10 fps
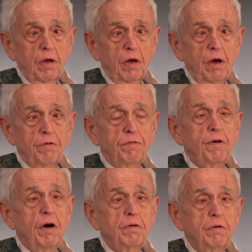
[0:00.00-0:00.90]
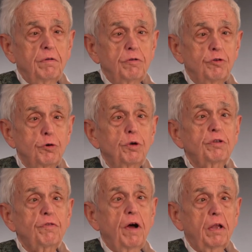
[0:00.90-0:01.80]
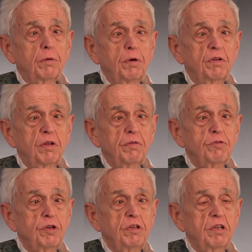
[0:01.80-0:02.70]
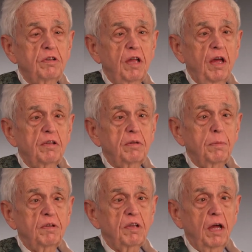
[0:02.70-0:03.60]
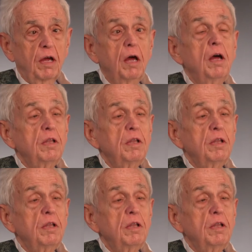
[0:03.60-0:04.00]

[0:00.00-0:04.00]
of Jewish followers of Jesus as the Messiah.